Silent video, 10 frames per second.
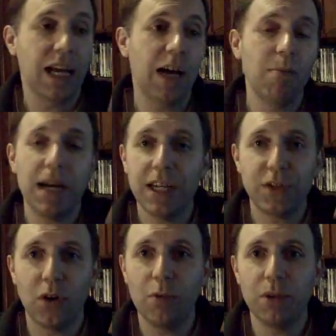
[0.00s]
I'll buy a
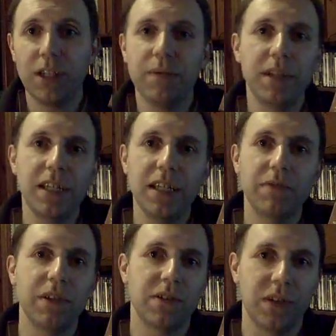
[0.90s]
Troma DVD
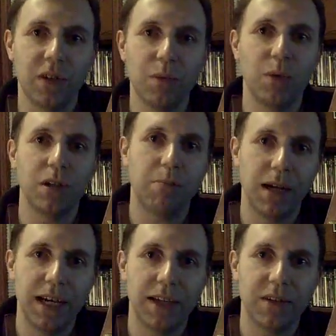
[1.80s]
if it's the only one to
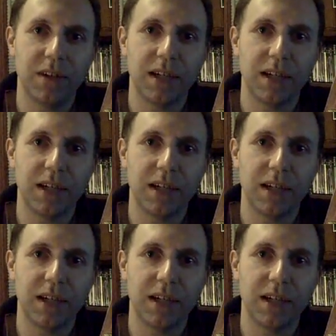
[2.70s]
buy out there,